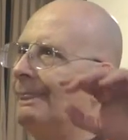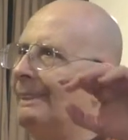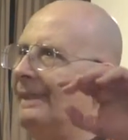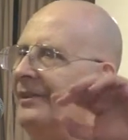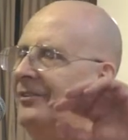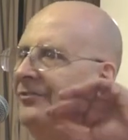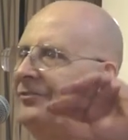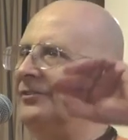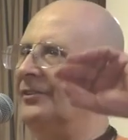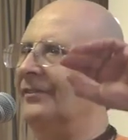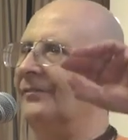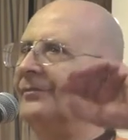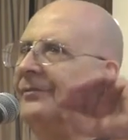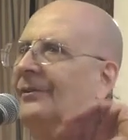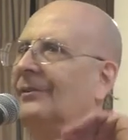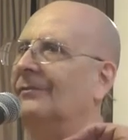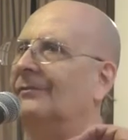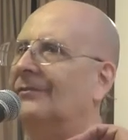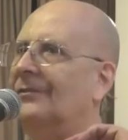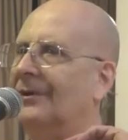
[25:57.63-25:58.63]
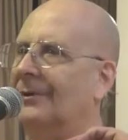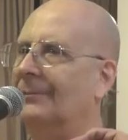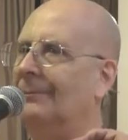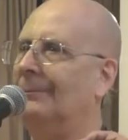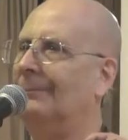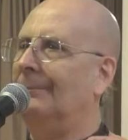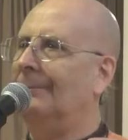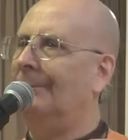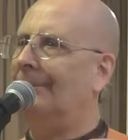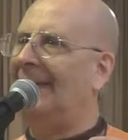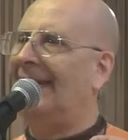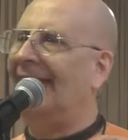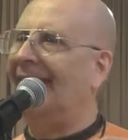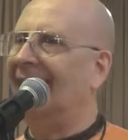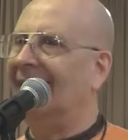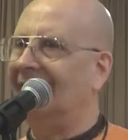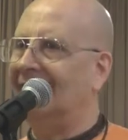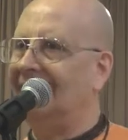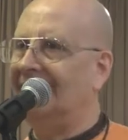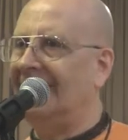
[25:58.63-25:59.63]
is different from
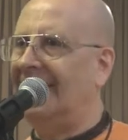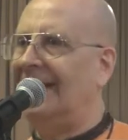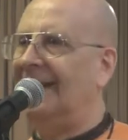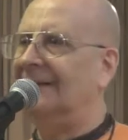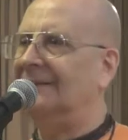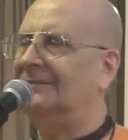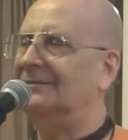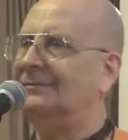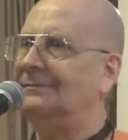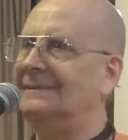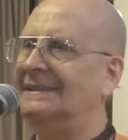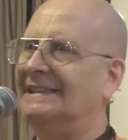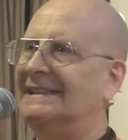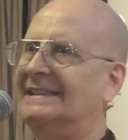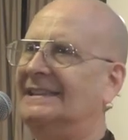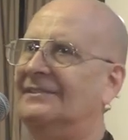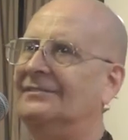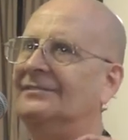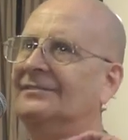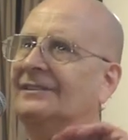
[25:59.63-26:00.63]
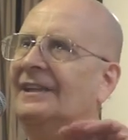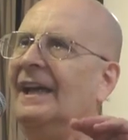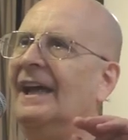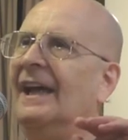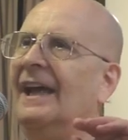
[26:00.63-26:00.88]
panic attacks because